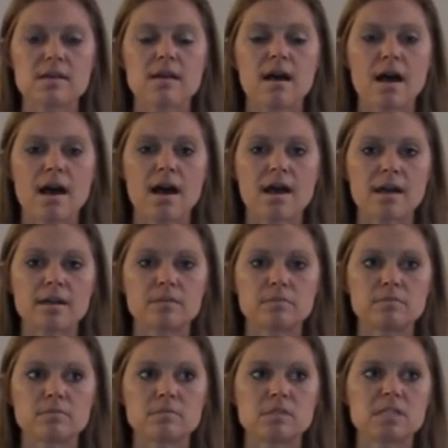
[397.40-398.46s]
I
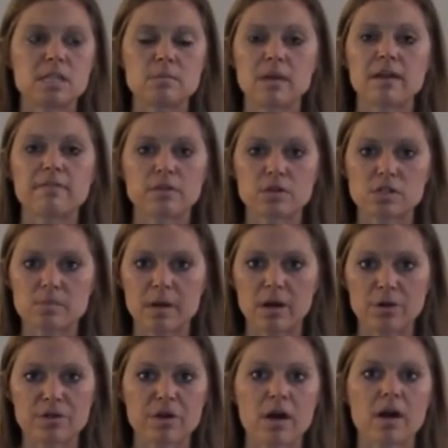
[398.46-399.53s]
did my first
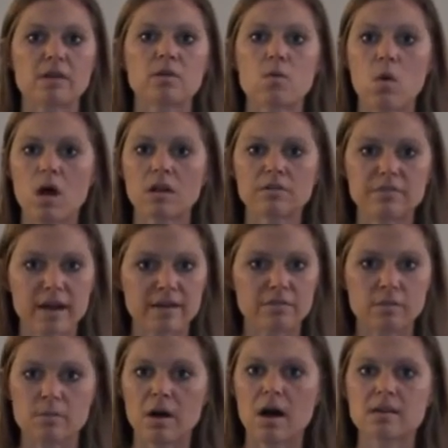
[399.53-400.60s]
marathon, qualified
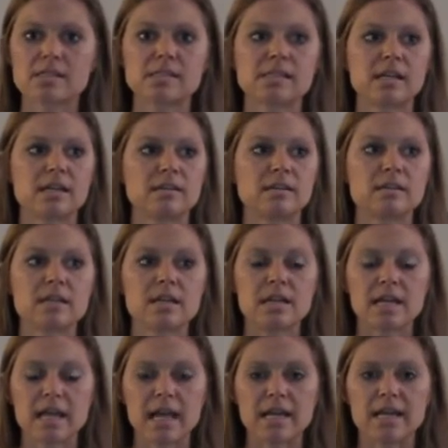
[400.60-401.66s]
for Boston,
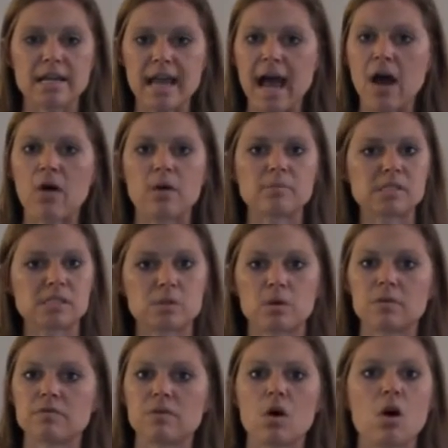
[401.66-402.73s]
and now I'm still
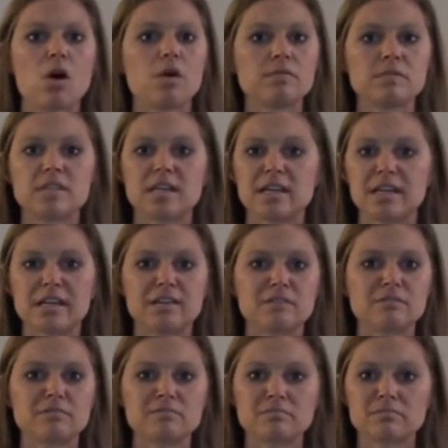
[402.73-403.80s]
involved
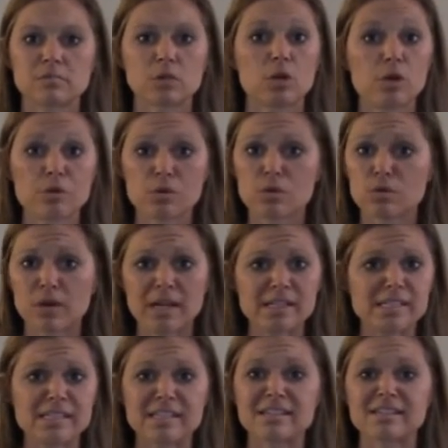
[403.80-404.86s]
in local
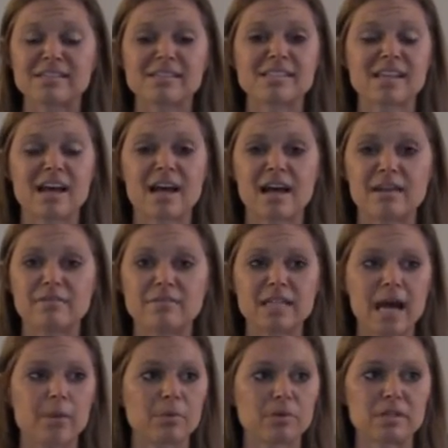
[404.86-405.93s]
races. I've
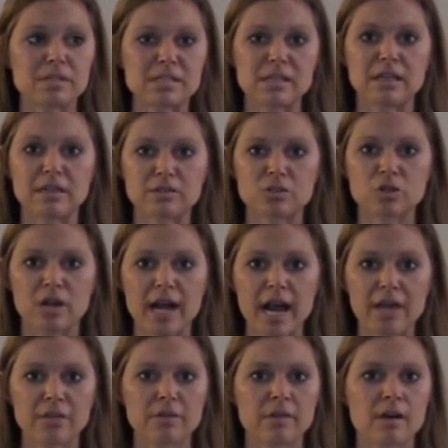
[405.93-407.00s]
dabbled into the
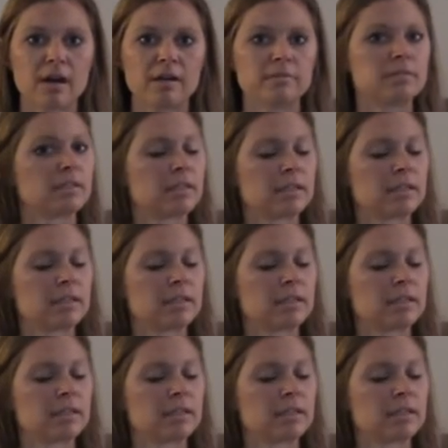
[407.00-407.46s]
triathlon.